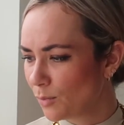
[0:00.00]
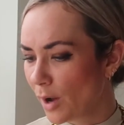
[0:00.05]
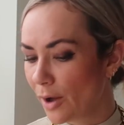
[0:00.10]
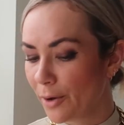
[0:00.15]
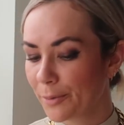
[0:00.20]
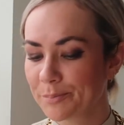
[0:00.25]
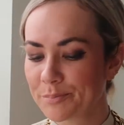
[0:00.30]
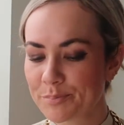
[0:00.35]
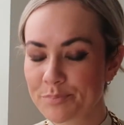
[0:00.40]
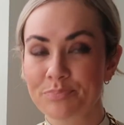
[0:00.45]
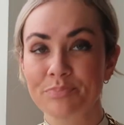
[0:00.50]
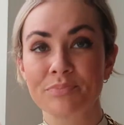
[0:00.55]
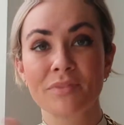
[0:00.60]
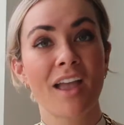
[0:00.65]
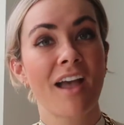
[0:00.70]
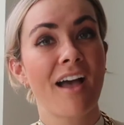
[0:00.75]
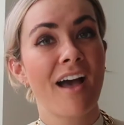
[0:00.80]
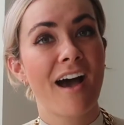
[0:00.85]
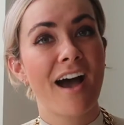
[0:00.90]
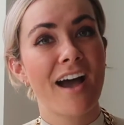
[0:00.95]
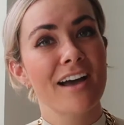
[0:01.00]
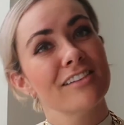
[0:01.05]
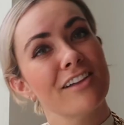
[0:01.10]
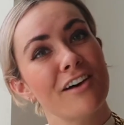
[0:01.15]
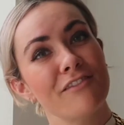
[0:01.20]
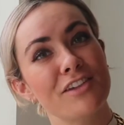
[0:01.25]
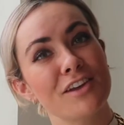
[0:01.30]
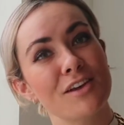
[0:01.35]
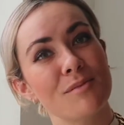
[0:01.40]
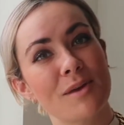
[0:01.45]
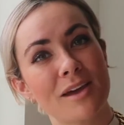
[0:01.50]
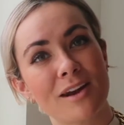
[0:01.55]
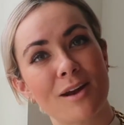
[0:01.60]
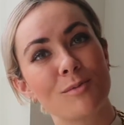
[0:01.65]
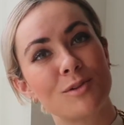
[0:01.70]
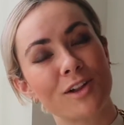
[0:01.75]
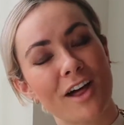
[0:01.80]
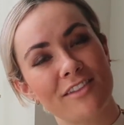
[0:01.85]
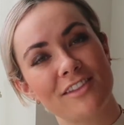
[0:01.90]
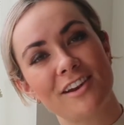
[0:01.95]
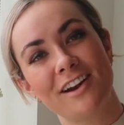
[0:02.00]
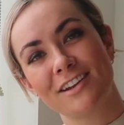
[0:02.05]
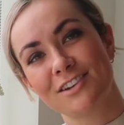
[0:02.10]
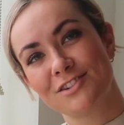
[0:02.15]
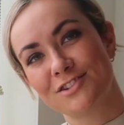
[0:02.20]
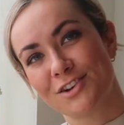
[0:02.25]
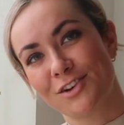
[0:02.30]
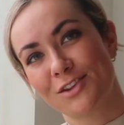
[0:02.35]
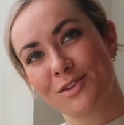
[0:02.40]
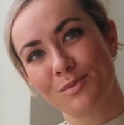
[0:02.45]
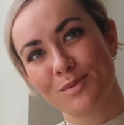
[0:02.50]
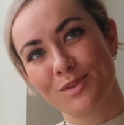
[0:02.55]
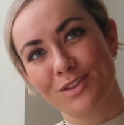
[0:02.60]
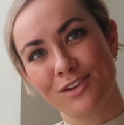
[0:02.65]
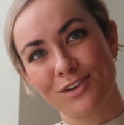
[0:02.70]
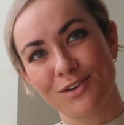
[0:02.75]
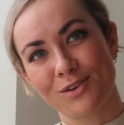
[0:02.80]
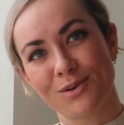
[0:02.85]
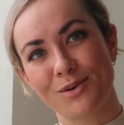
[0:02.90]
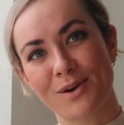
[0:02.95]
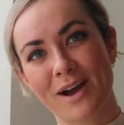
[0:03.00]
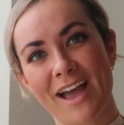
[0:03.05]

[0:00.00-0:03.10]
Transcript: Well, I love them and I'm glad that I could share them with you,